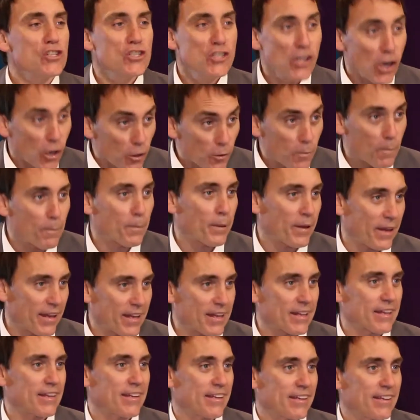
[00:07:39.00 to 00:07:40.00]
don't
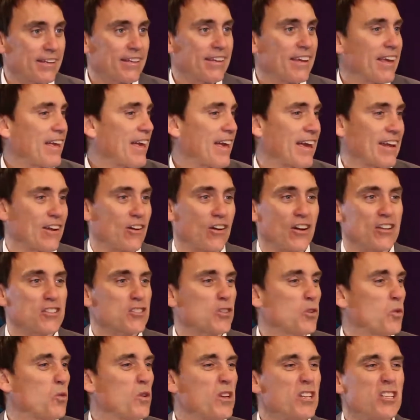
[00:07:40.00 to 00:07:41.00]
peak at high
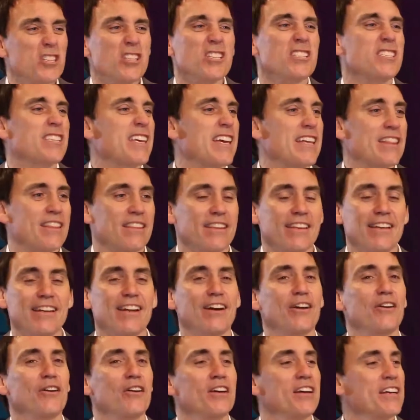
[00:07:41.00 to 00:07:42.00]
school. Just
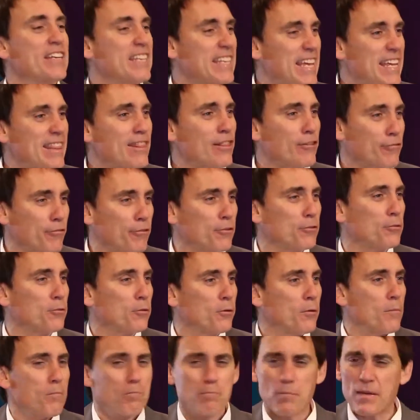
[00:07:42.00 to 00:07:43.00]
get through.
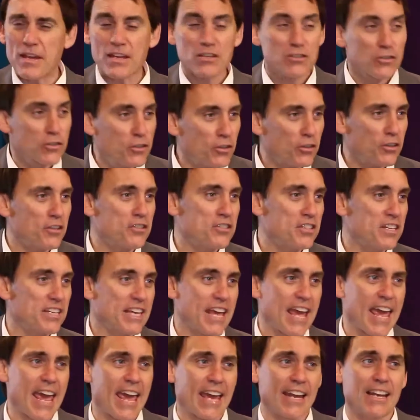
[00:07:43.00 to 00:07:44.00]
Be as good as you
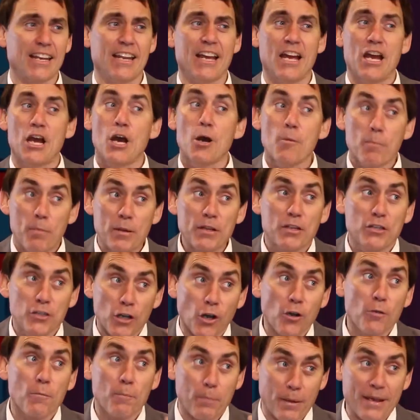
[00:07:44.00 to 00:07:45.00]
can, but
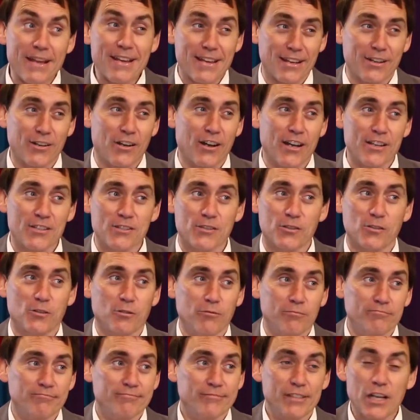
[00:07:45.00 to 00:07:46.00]
don't peak in high school.
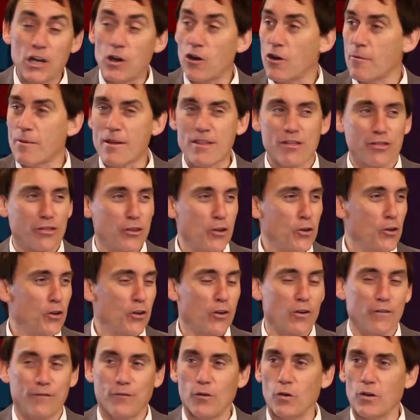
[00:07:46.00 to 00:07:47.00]
You don't want to be
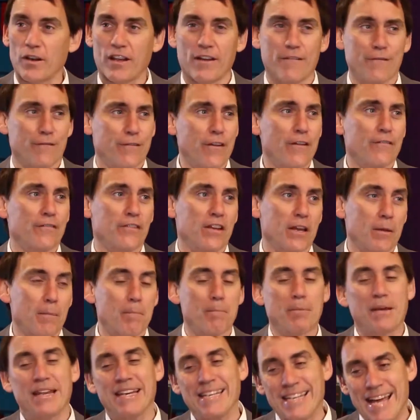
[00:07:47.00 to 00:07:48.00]
30 or 40 and 50
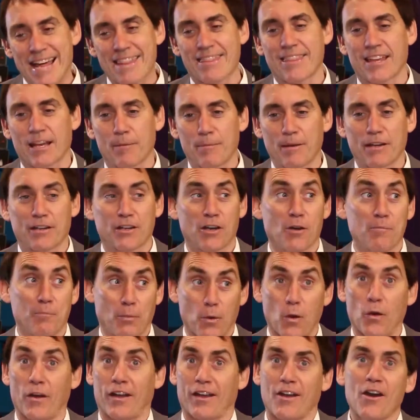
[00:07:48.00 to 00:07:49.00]
and be nothing, but go,
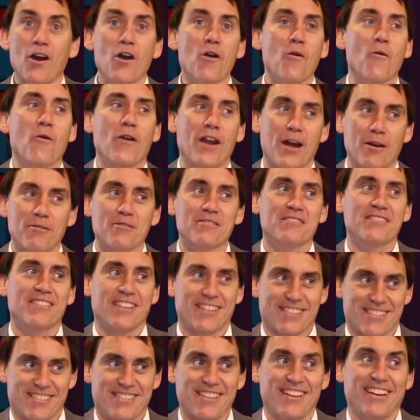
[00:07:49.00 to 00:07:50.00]
boy, when I was
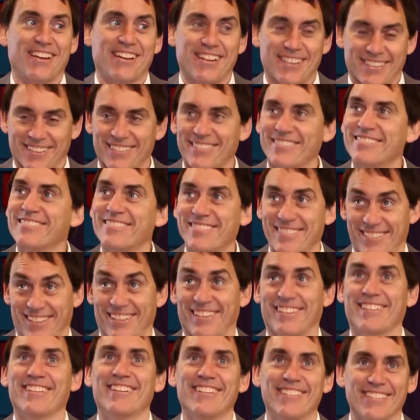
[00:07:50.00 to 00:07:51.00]
16...
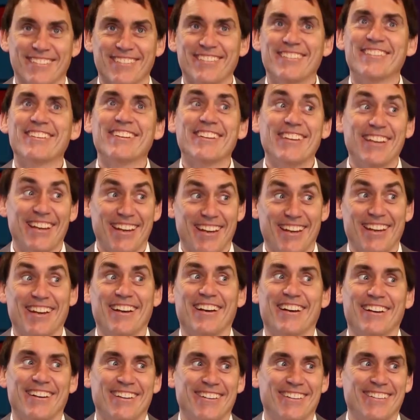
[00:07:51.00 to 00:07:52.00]

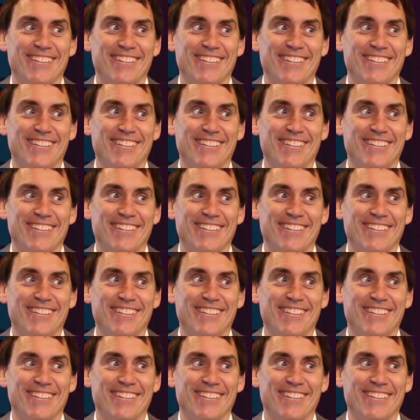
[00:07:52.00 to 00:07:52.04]
Yeah.